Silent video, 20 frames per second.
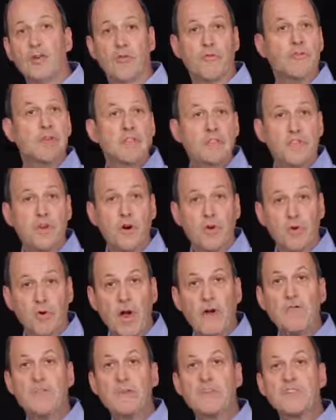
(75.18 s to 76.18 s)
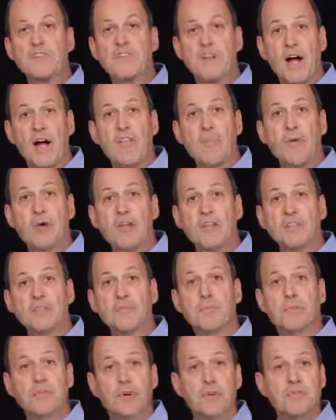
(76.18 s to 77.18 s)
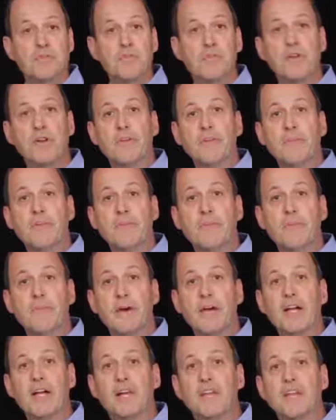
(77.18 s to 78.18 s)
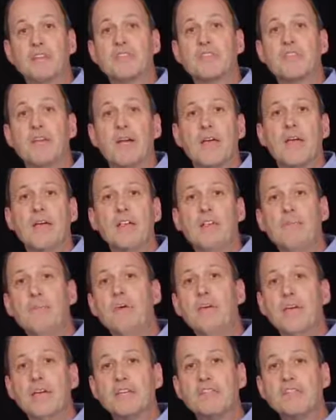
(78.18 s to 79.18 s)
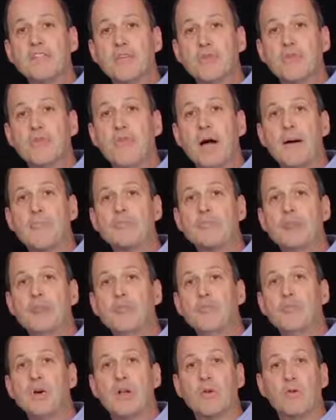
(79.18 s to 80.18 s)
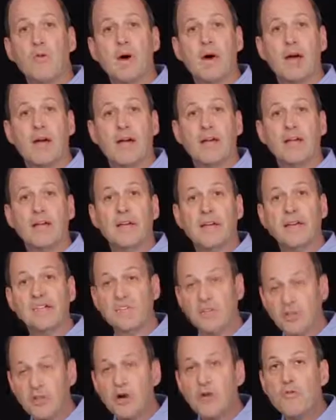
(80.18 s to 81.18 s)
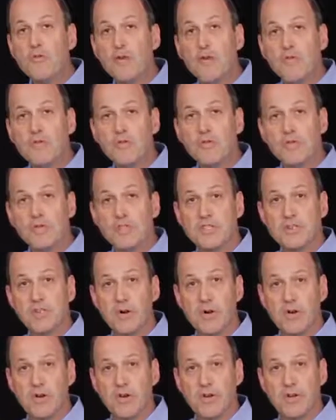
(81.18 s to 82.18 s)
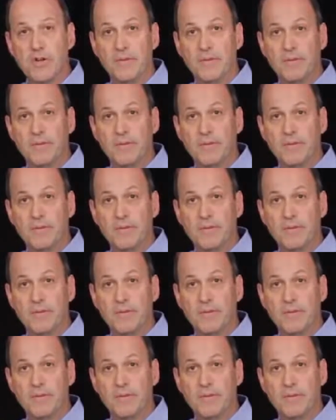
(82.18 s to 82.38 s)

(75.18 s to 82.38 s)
or VCO reference that operates below 250 MHz, the PSG with option UNY has a low phase noise mode.